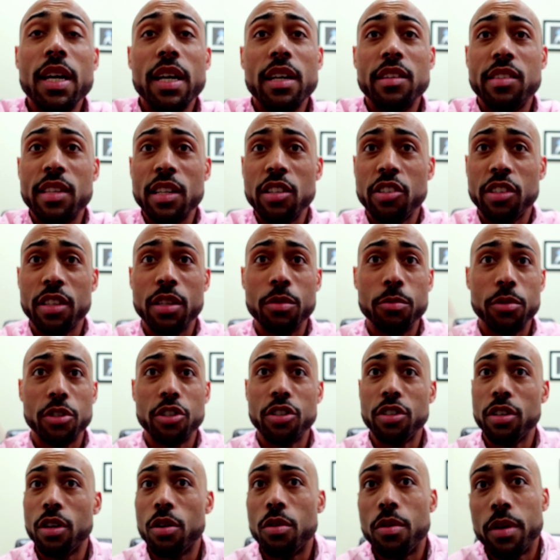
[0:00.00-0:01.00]
Essentially, we're
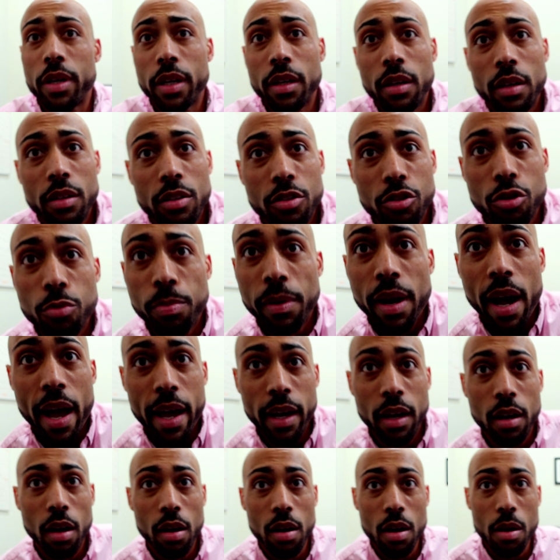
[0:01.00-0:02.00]
just going super
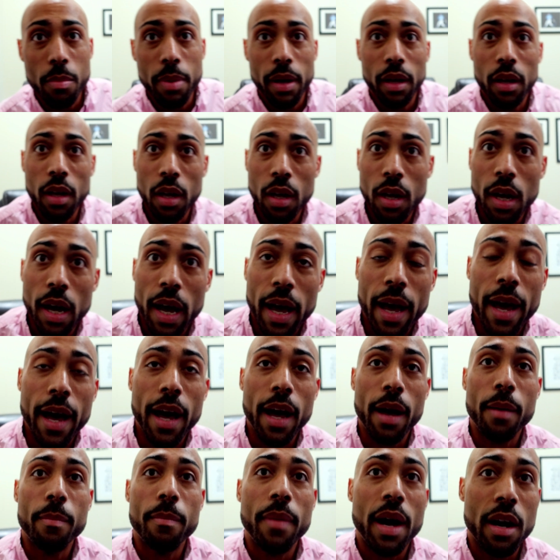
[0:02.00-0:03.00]
high carb,
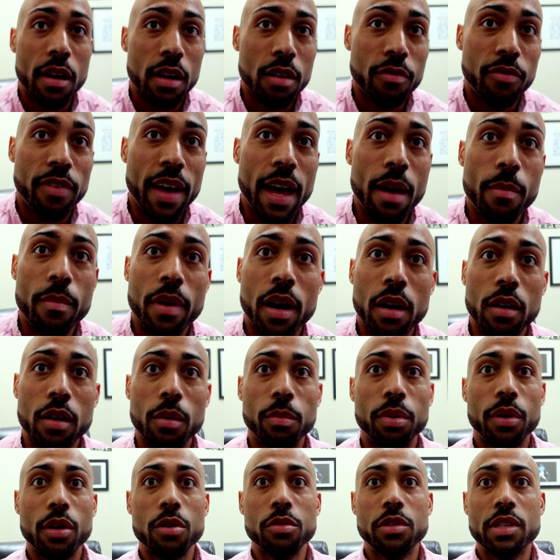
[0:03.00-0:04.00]
uh, moderate fat,
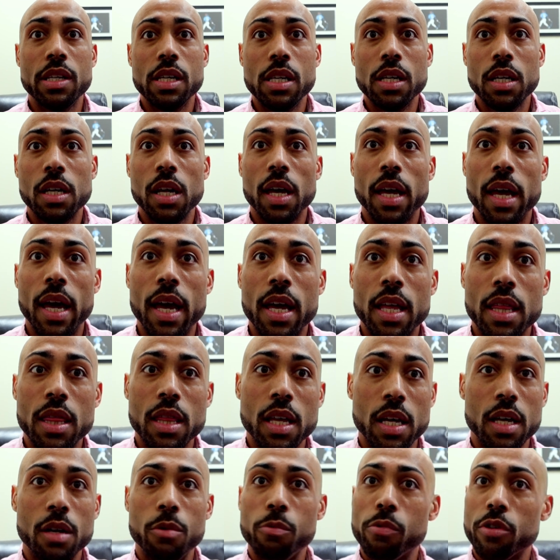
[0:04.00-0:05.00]
moderate protein, and
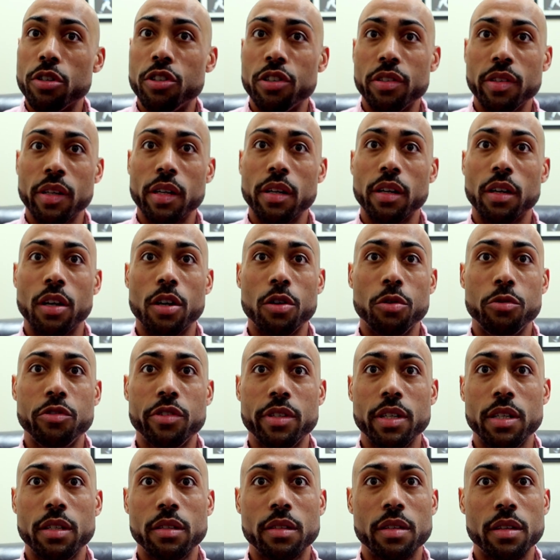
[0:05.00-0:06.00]
then we're just gonna
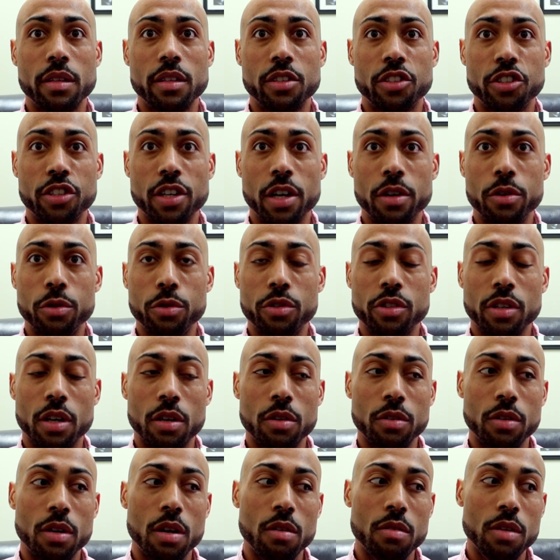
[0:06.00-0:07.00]
coast into the show.
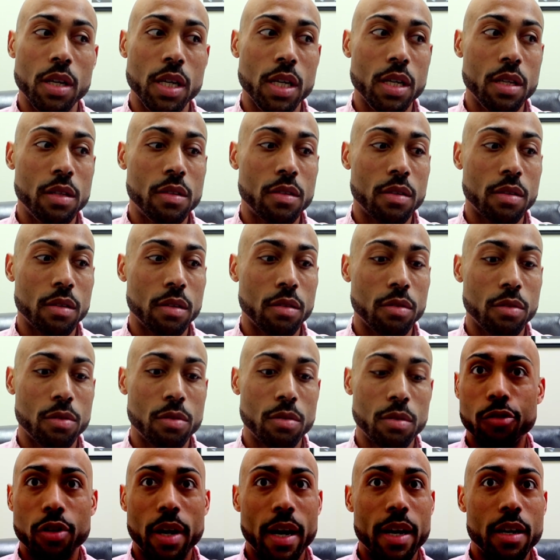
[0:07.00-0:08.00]
So no need
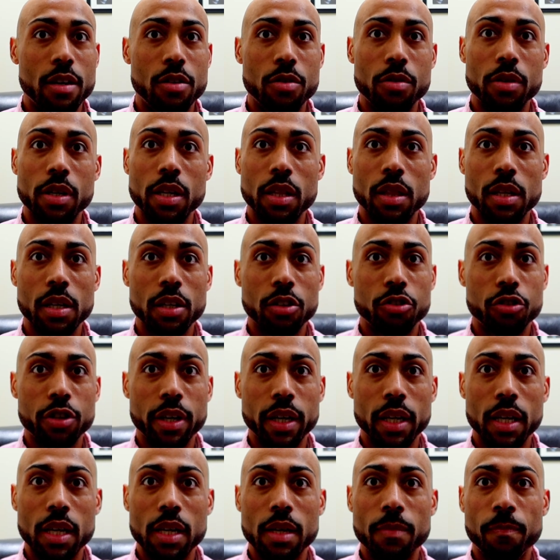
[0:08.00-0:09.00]
to try and do anything
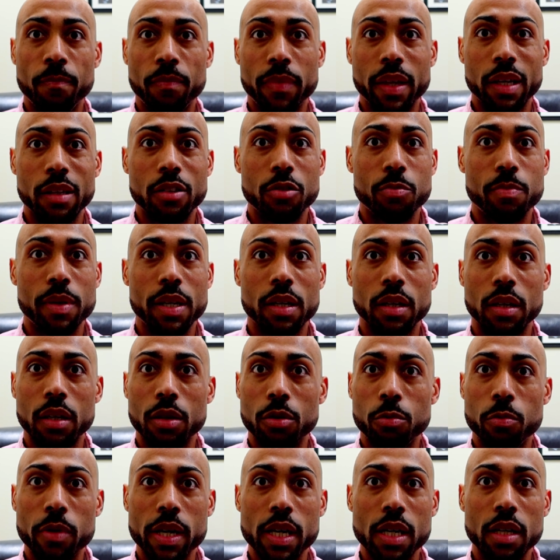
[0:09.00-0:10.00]
tricky. It's been a
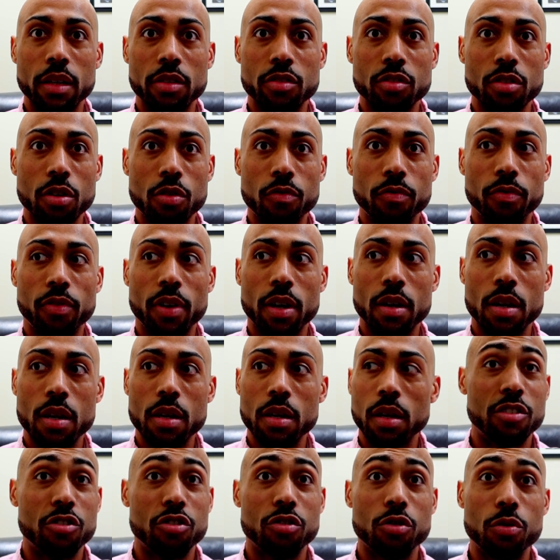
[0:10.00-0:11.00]
good week so far
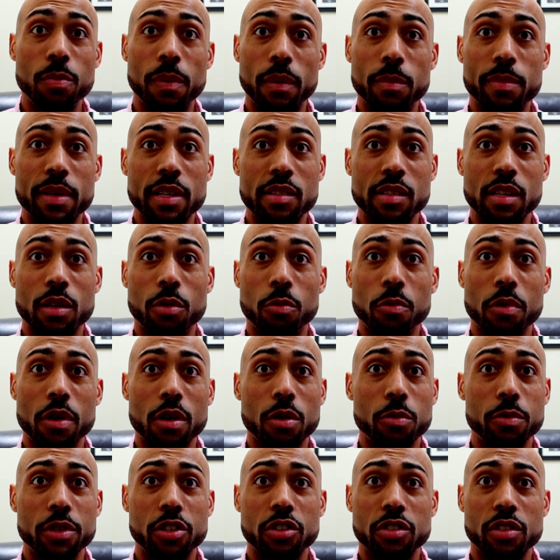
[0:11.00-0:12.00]
and super busy at
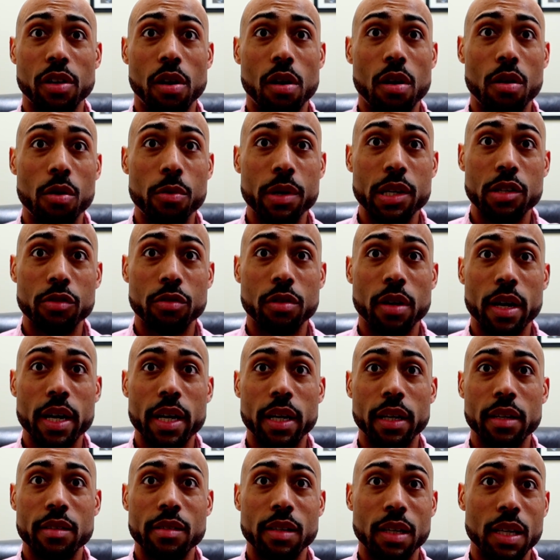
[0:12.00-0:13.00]
work, which is always
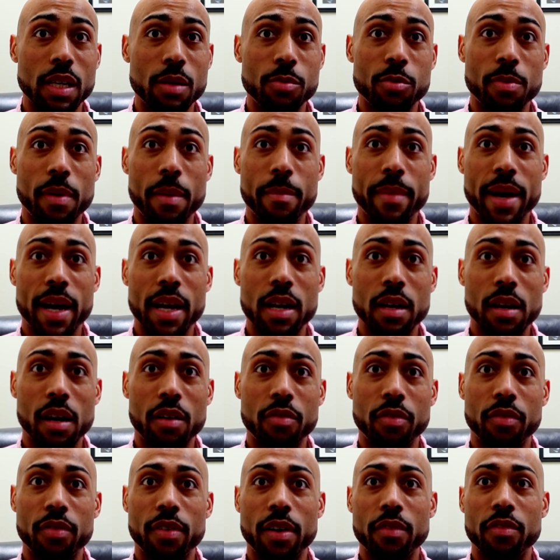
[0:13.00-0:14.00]
great because it keeps my mind
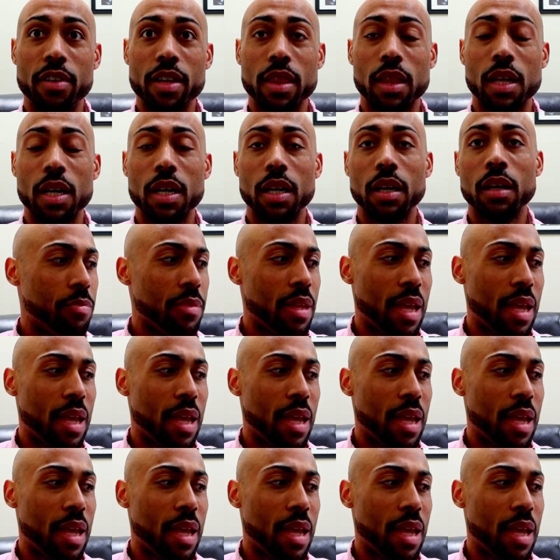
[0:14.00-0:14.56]
off of everything.